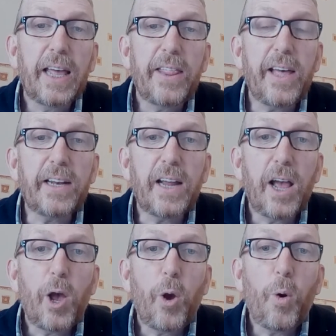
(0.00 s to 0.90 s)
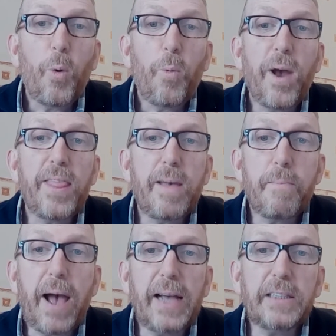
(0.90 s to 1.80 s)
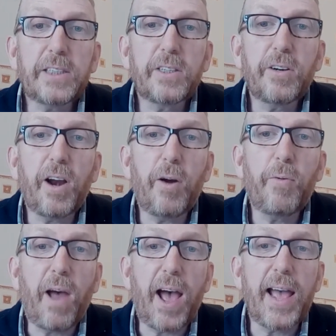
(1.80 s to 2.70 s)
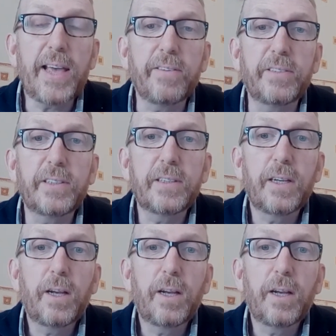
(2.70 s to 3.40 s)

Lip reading: that when the master arrives,